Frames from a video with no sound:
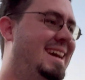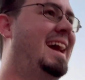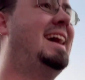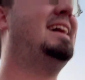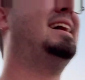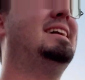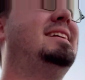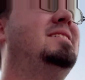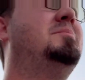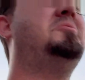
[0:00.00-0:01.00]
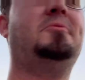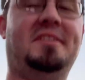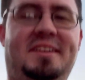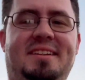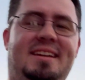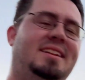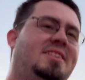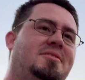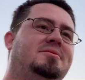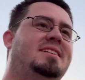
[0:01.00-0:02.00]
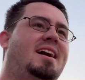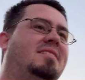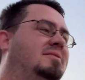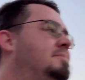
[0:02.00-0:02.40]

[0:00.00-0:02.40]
And he'll be working to get loads out.